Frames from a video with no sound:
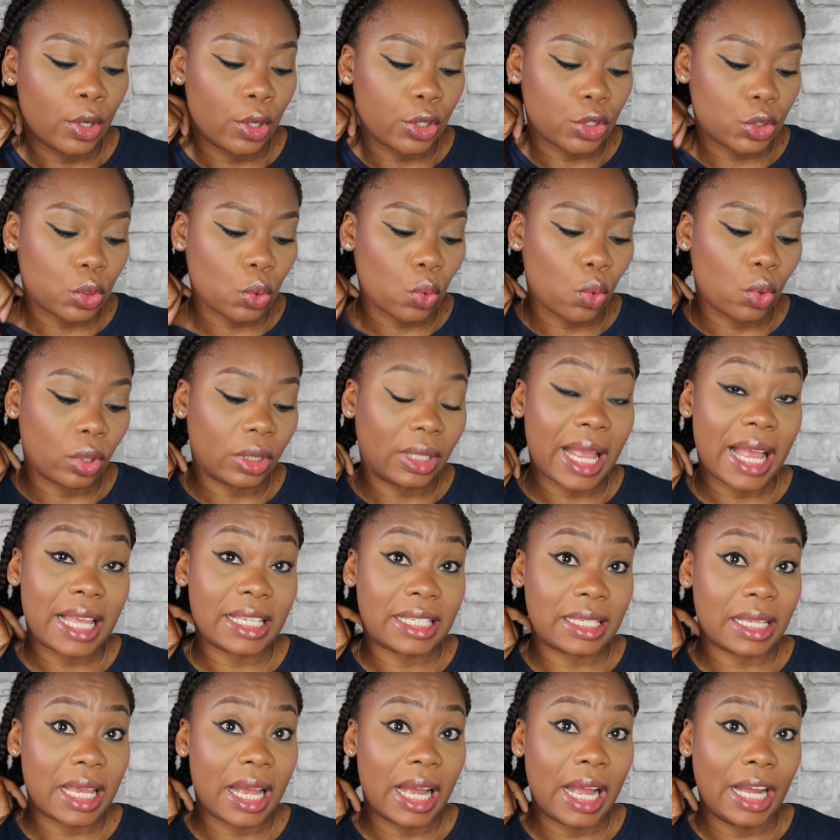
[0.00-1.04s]
So
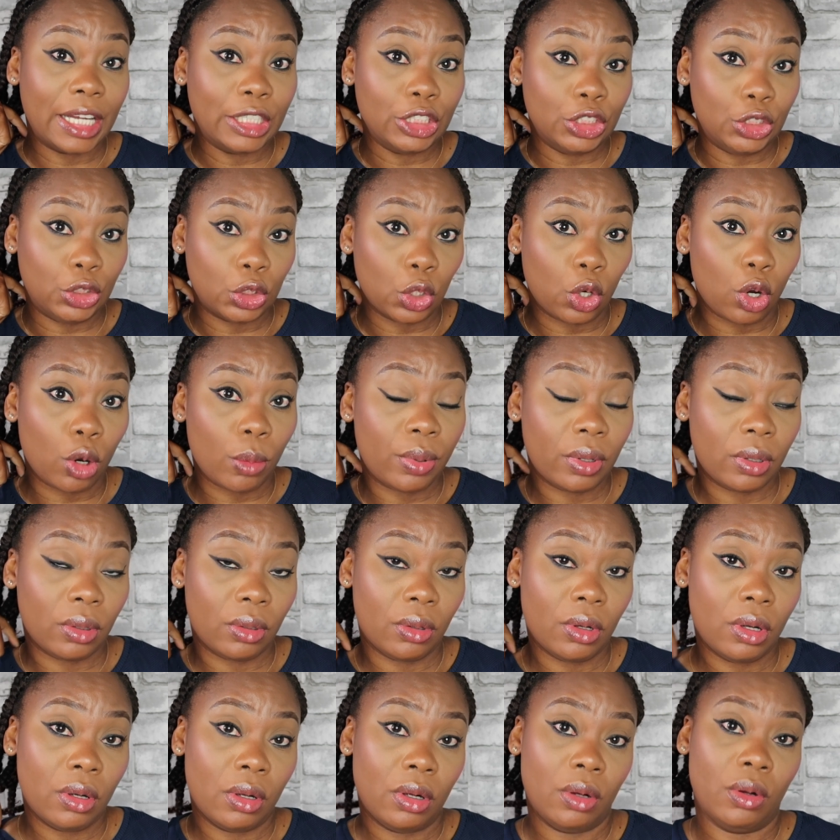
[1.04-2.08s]
that's a job.
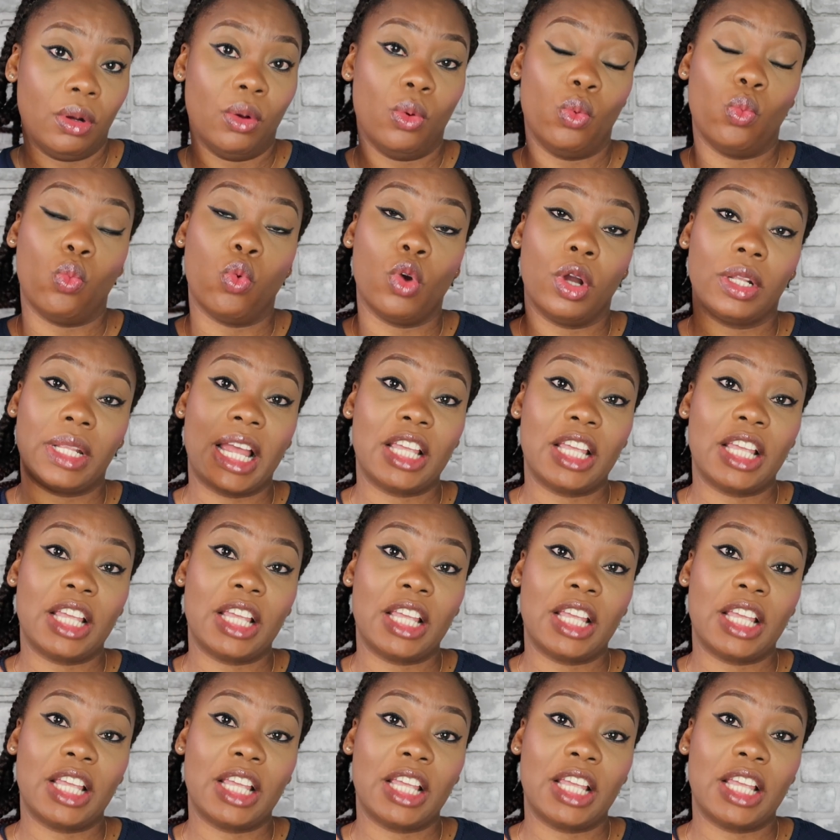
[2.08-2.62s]
Well,